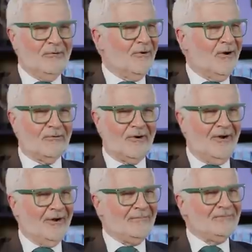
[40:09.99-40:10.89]
were all
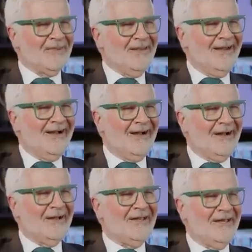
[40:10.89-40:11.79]
wrong.
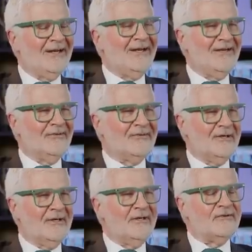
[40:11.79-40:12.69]
And it
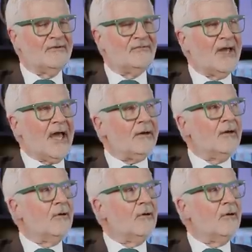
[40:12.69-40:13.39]
is the fat.